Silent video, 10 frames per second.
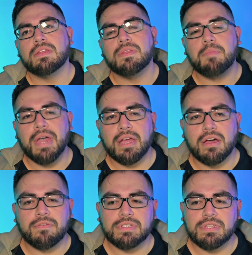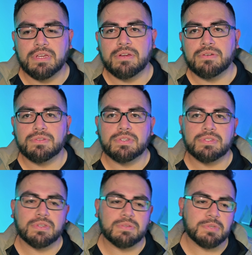The back office layers
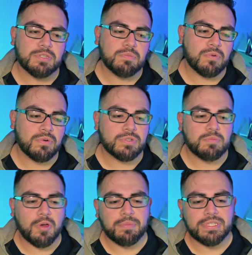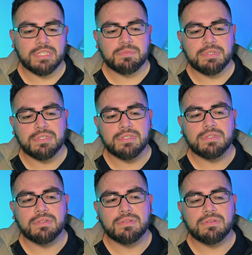is much more small, mid-sized business.